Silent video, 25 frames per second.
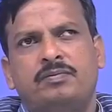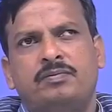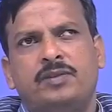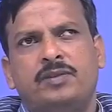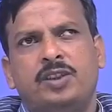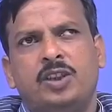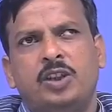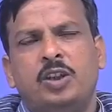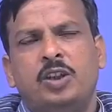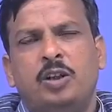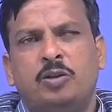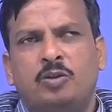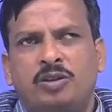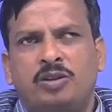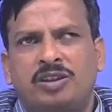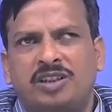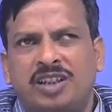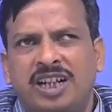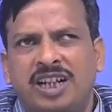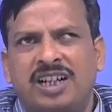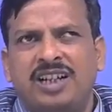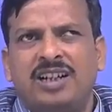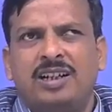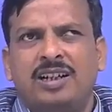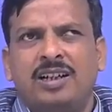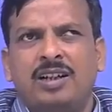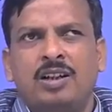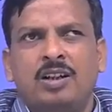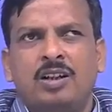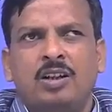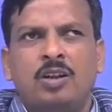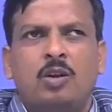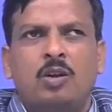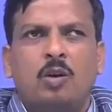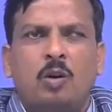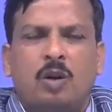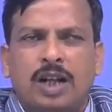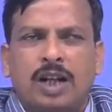You have to think,
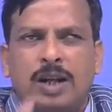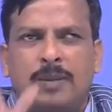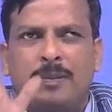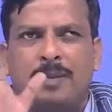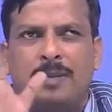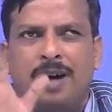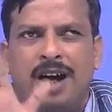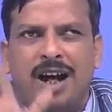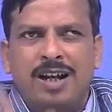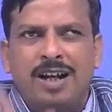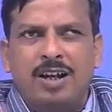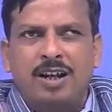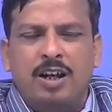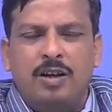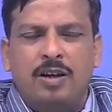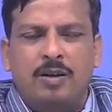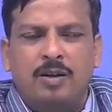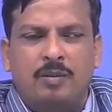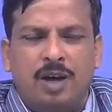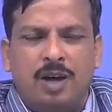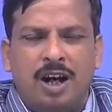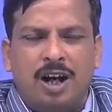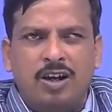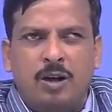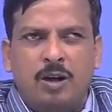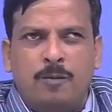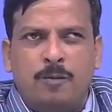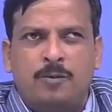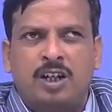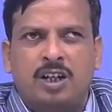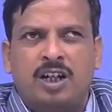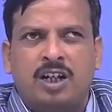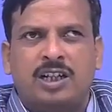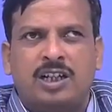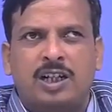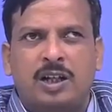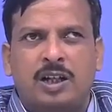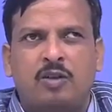okay, my
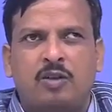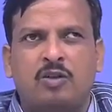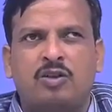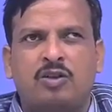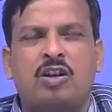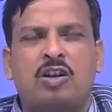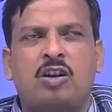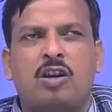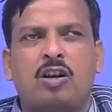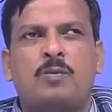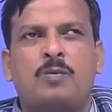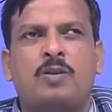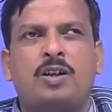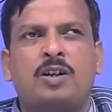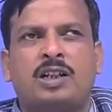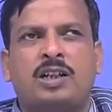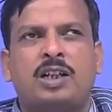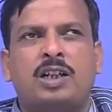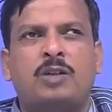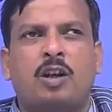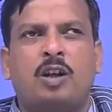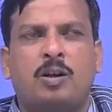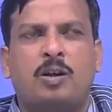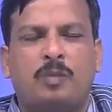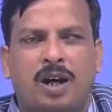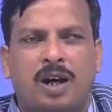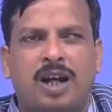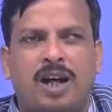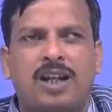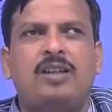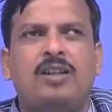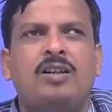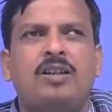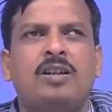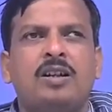objective, educational objective or my